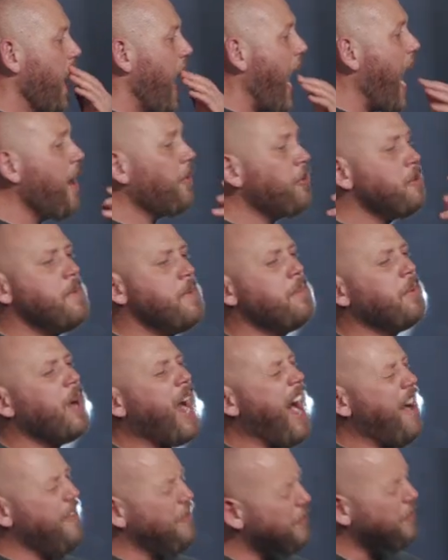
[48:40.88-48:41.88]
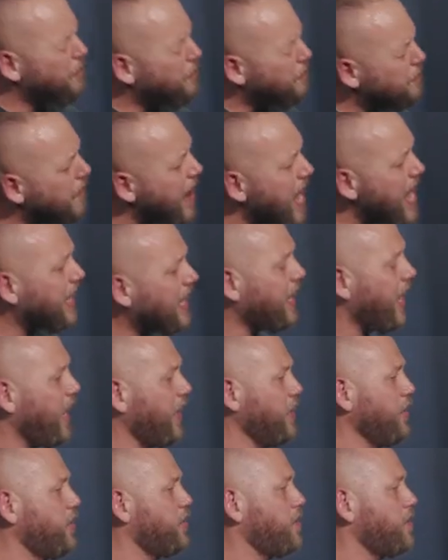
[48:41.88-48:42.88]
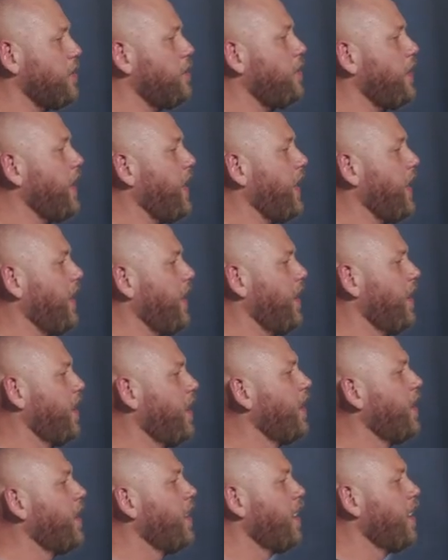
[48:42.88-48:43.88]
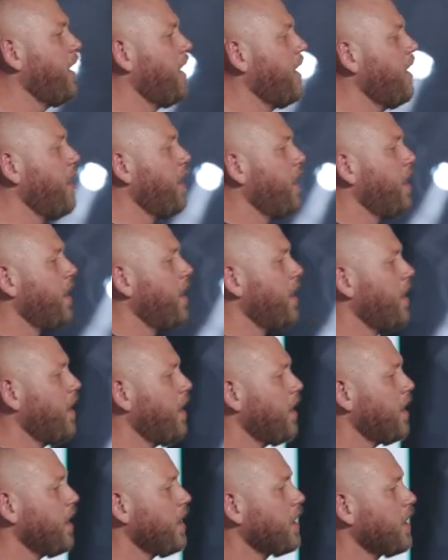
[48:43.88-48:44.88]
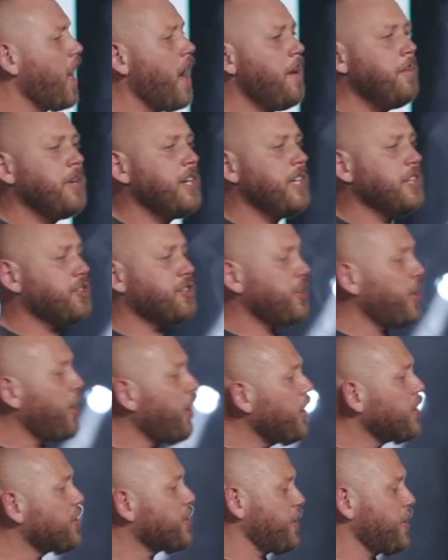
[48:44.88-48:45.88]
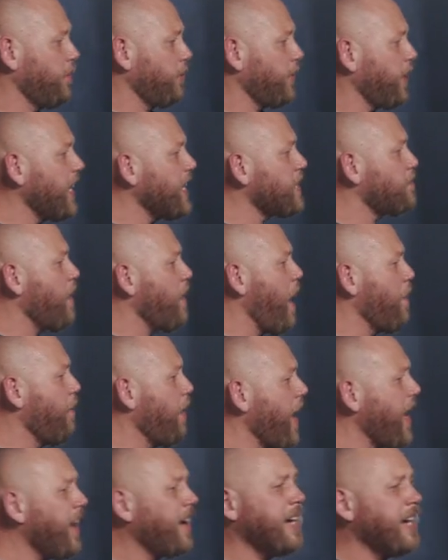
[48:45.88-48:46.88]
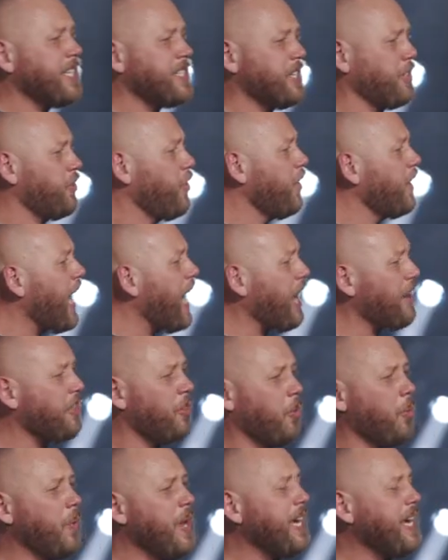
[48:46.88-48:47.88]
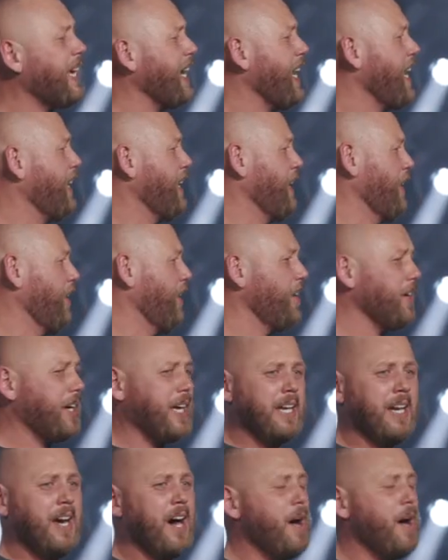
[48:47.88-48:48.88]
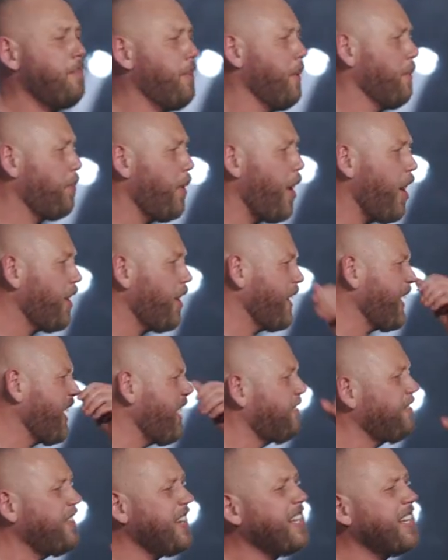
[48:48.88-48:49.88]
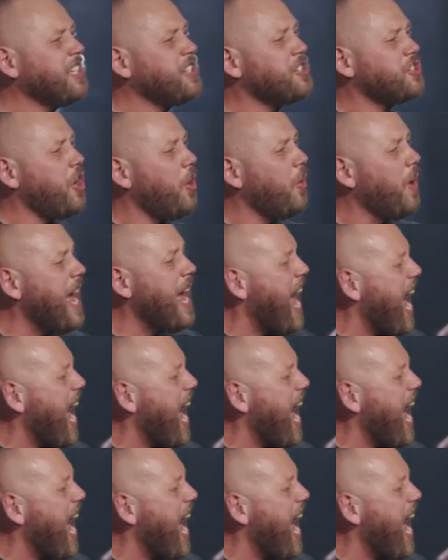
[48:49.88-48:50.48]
I remember how fake I used to be, coming to church to please my parents and going out on the weekend and hooking up and partying and feeling so